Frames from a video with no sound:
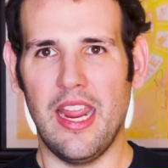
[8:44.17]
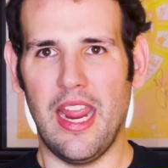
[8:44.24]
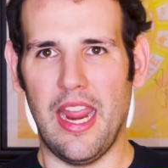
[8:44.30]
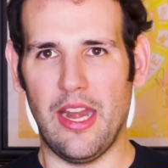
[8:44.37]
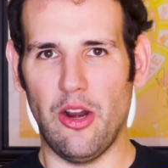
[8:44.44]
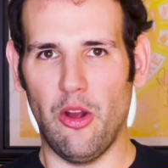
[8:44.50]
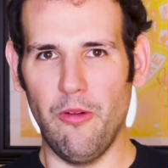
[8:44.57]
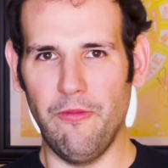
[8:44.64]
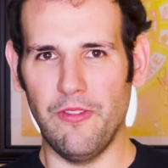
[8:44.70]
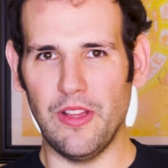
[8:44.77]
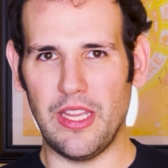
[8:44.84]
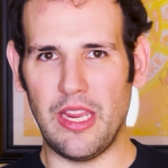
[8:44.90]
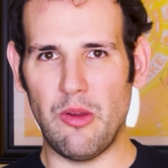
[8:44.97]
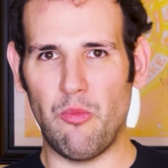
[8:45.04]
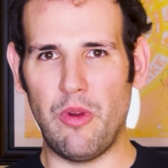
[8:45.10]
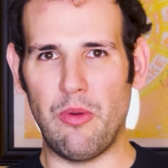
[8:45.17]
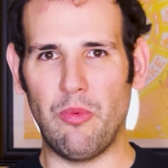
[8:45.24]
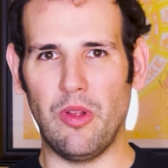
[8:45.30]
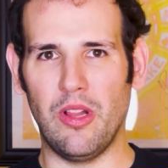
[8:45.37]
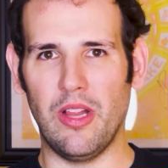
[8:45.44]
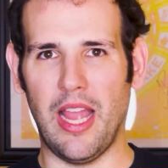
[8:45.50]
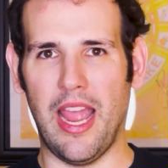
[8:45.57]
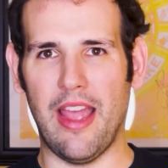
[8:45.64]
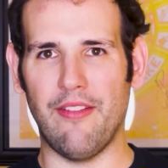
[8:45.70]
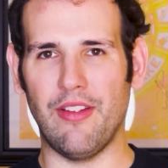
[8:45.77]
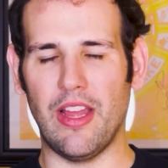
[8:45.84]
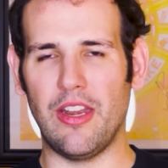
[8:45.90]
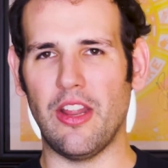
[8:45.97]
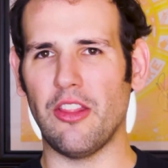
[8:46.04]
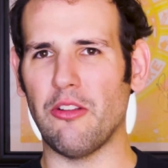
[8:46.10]
And hopefully we will have
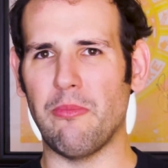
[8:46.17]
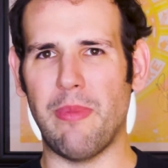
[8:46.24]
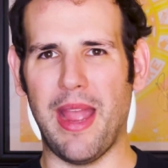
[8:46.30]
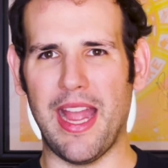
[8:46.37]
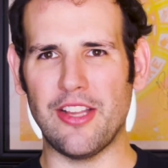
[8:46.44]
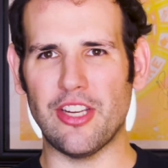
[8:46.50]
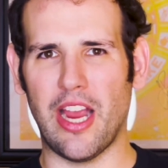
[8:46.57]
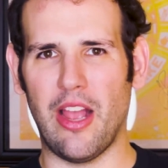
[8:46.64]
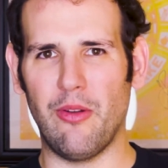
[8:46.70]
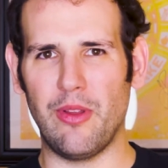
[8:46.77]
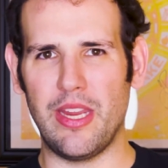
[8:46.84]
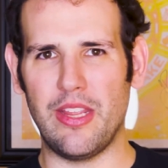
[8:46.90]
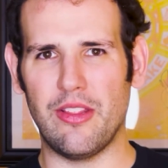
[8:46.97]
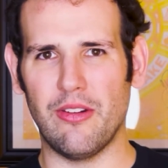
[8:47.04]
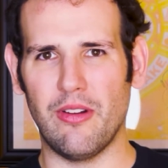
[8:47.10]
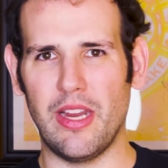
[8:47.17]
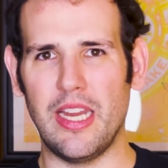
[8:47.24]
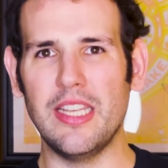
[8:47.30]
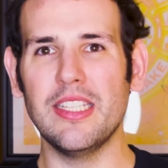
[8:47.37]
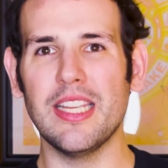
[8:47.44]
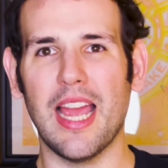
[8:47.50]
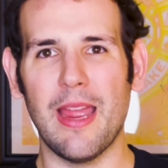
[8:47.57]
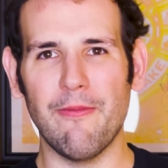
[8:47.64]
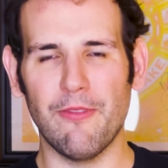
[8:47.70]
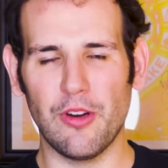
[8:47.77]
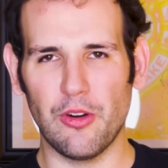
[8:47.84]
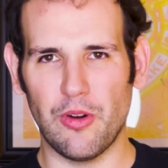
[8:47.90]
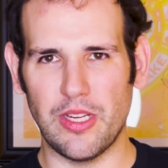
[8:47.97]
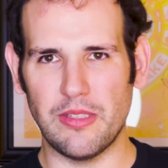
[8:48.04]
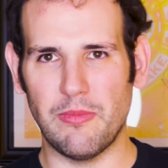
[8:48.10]
another batch out either in time for
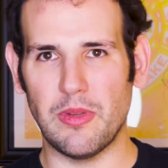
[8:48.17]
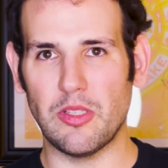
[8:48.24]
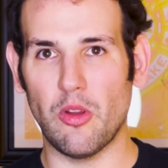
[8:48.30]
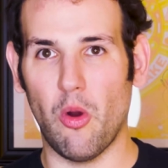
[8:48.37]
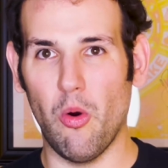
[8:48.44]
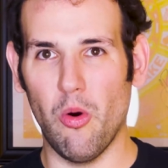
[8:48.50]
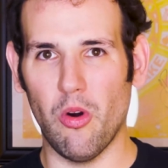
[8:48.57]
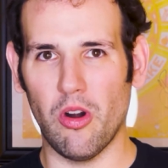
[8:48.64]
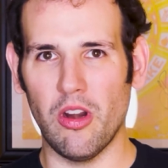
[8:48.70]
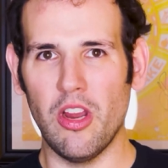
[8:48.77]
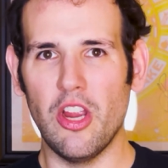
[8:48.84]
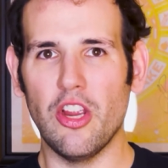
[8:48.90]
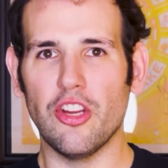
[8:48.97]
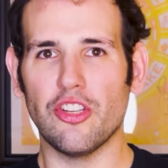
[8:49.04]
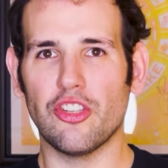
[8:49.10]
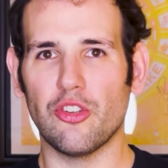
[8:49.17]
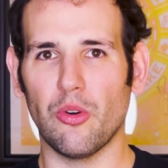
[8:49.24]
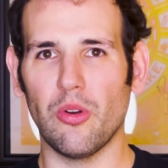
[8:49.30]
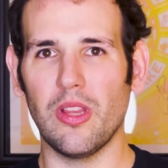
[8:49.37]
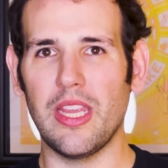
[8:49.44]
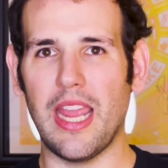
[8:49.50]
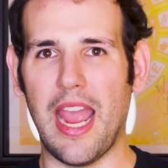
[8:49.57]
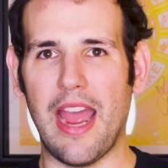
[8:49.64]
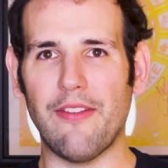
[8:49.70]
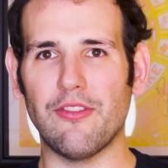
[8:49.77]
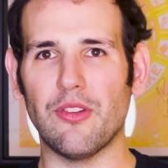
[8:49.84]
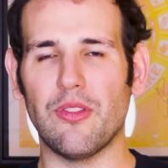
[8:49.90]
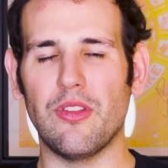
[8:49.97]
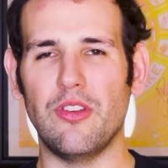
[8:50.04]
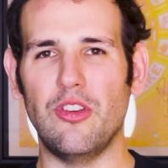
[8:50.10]
Christmas or shortly
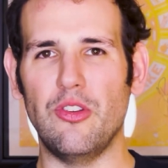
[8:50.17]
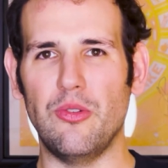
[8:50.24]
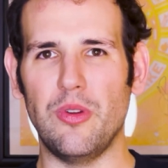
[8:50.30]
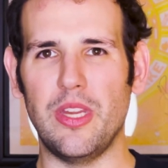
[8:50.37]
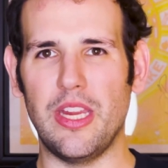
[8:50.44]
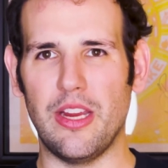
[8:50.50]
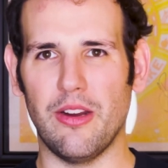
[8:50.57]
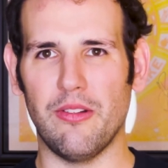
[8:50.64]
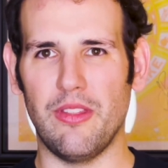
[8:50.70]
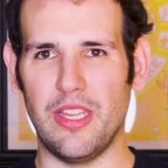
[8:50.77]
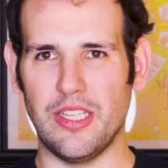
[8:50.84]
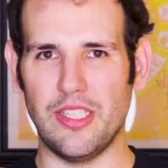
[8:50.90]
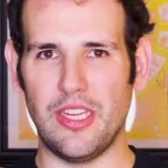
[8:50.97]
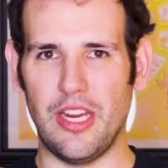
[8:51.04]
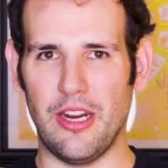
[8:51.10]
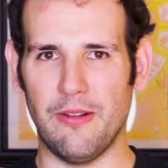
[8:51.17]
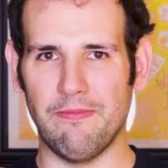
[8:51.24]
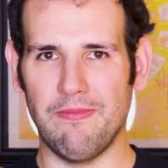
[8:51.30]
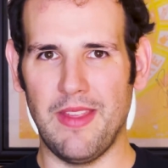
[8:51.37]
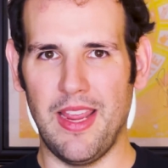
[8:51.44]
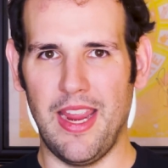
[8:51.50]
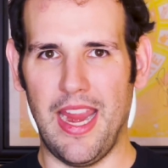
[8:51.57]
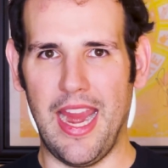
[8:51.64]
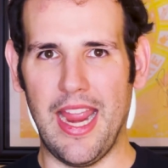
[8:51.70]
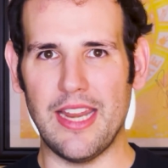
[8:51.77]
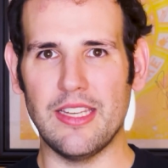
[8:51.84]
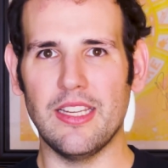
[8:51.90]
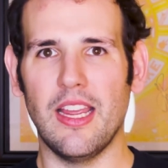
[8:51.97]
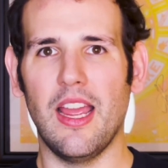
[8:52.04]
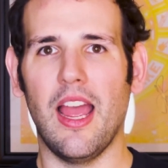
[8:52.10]
after the new year this year.
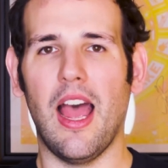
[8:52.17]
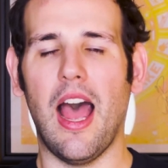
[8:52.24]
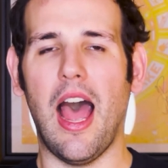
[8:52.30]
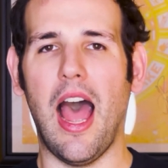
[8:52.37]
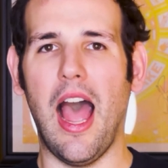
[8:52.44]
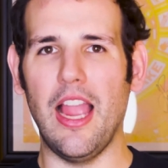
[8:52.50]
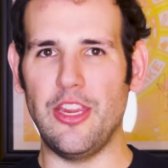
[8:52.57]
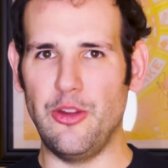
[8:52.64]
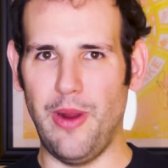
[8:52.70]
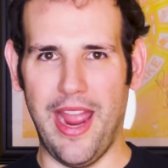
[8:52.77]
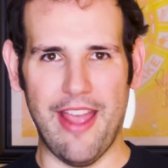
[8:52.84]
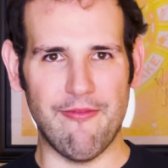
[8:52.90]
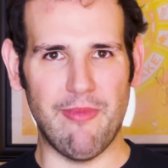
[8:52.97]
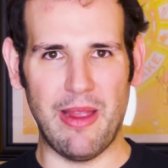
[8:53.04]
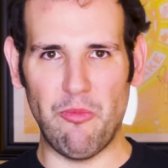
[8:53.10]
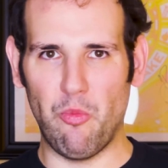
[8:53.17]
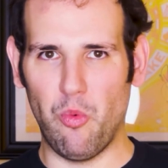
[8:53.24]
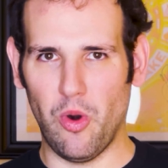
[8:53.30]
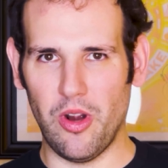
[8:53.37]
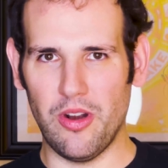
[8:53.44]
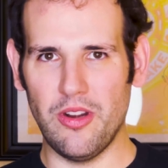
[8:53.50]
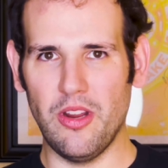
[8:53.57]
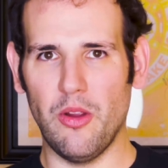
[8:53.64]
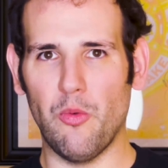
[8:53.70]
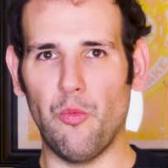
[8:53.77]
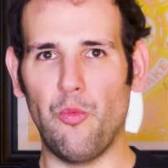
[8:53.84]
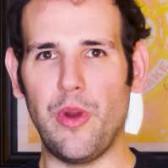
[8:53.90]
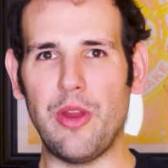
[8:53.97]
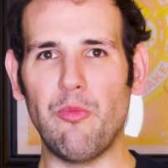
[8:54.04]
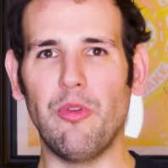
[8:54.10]
And you have my word,
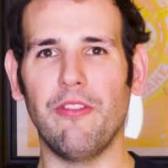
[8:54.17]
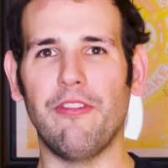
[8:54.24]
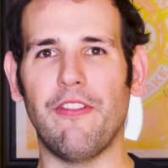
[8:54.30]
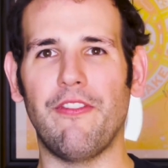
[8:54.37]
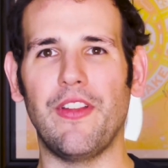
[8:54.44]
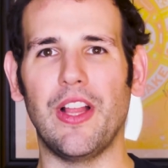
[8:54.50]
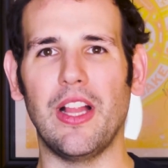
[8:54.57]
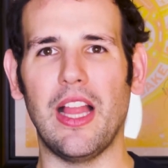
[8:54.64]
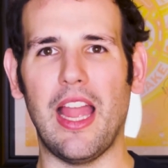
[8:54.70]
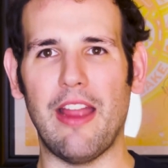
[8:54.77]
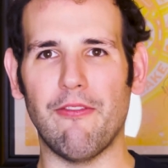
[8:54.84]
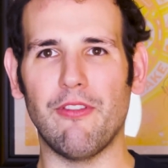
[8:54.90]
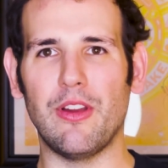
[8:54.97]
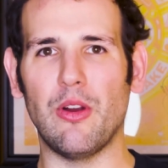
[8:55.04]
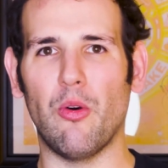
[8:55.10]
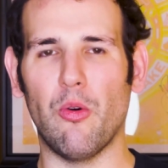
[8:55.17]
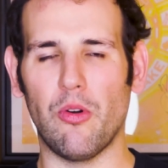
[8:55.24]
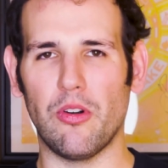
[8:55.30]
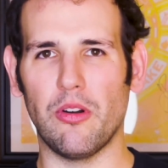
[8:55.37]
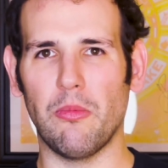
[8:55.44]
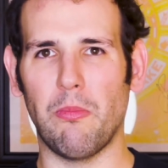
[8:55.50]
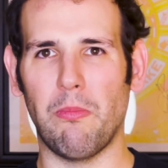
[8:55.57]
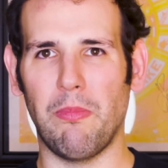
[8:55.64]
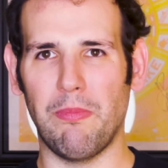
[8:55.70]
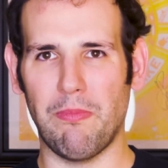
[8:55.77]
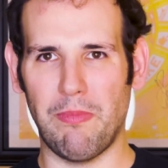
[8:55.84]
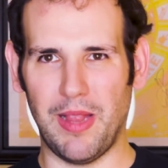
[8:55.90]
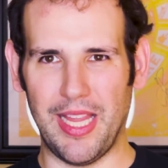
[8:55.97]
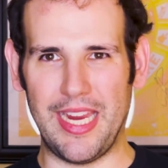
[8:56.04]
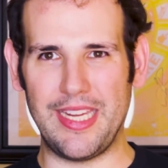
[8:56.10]
we will fulfill every order
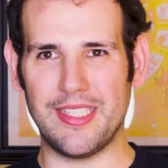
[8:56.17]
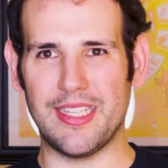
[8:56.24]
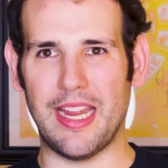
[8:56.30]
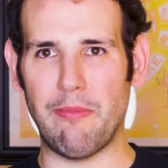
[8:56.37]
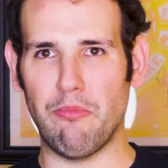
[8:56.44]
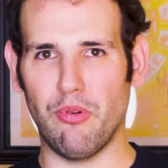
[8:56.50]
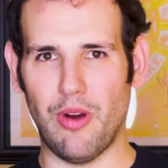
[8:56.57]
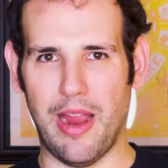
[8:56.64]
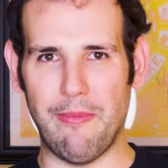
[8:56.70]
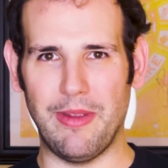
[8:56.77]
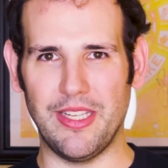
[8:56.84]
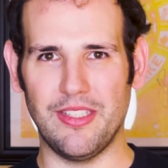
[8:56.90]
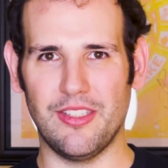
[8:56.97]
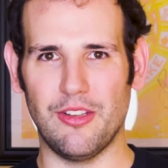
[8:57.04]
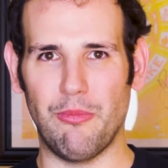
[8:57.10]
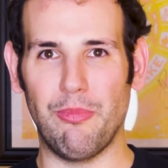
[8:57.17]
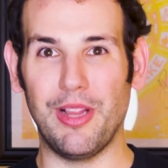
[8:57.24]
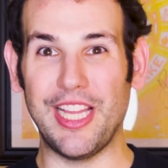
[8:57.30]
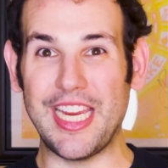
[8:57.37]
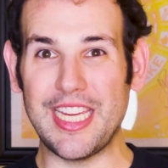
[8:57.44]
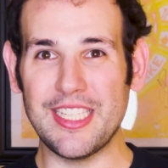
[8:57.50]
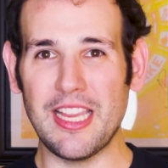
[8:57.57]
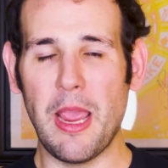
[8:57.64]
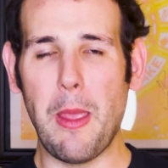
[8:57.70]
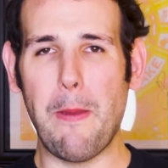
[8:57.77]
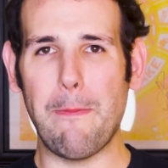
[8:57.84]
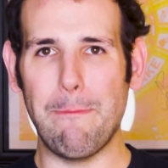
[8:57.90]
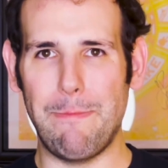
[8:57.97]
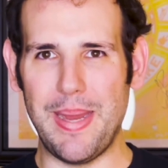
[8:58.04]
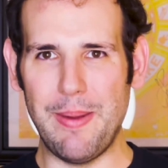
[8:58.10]
placed, I promise. So please
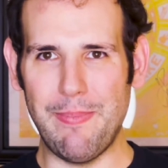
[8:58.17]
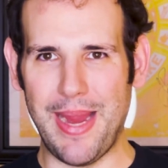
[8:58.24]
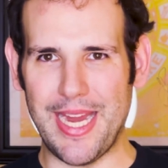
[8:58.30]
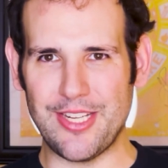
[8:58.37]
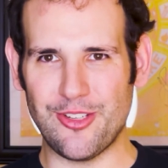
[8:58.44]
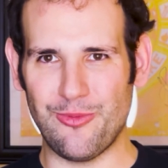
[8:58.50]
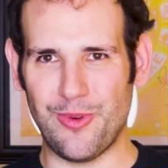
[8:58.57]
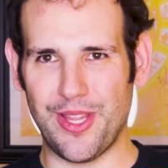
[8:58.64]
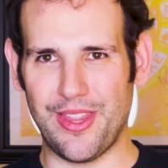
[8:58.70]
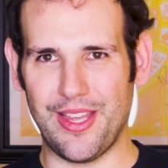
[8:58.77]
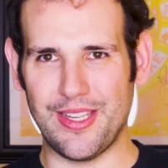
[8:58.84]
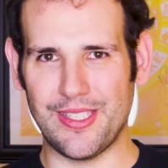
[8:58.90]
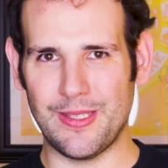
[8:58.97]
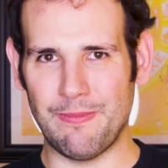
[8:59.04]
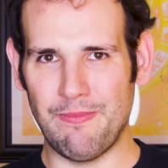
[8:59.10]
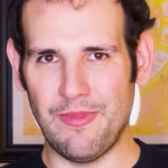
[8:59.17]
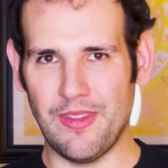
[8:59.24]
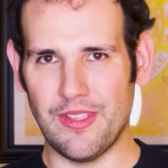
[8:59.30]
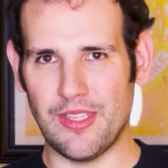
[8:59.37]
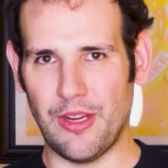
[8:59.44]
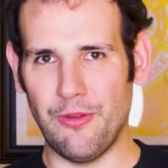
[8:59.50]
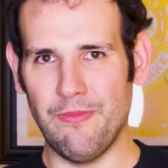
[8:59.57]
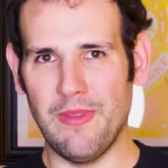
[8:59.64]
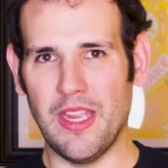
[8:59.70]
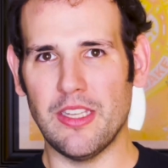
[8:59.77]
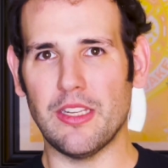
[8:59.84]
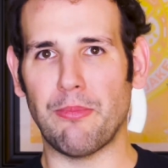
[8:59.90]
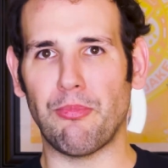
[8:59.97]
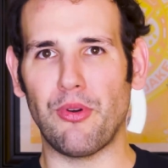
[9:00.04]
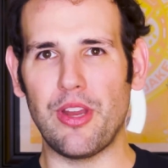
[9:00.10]
be patient with us. So
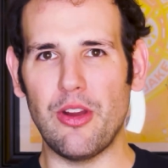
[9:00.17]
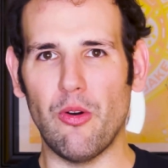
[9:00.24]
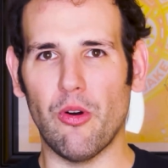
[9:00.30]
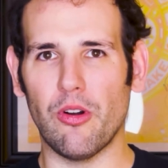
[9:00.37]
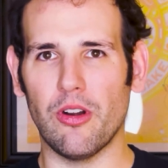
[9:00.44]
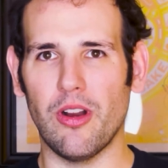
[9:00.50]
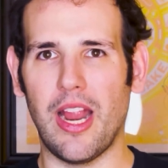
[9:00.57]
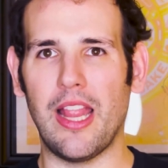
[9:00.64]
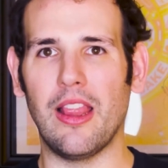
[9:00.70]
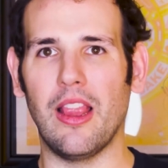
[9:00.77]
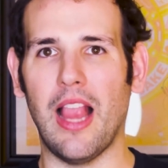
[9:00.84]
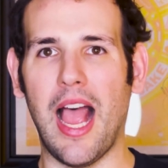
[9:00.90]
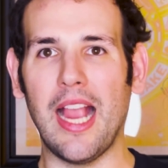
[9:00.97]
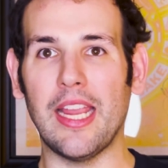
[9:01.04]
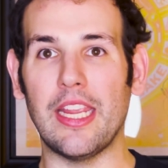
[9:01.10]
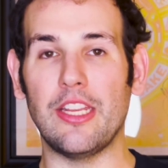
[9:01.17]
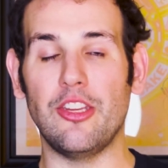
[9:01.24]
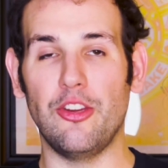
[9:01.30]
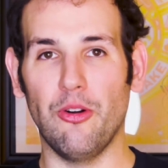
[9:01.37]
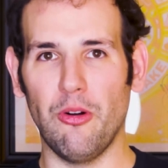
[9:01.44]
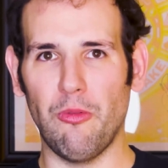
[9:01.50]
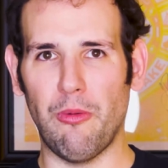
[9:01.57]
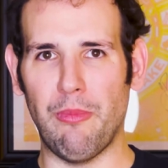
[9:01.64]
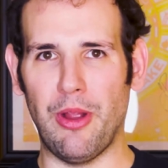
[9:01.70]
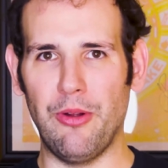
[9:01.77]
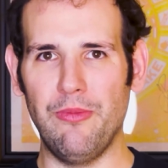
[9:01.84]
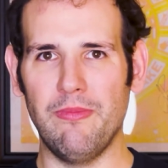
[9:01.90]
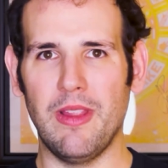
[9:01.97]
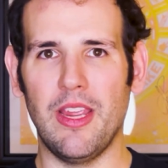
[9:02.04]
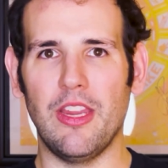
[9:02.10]
to pre-order and lock in your
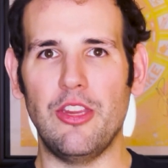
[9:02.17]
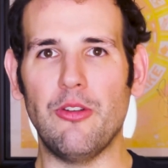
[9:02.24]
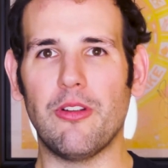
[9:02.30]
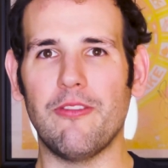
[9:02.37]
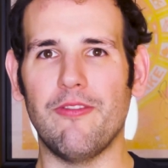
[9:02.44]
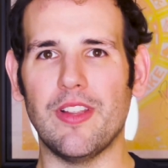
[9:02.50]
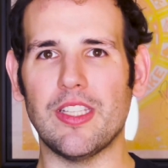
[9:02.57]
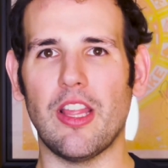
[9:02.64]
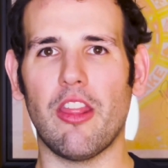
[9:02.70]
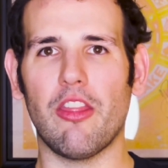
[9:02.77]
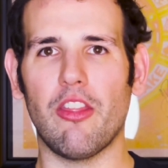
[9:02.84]
remote, you can visit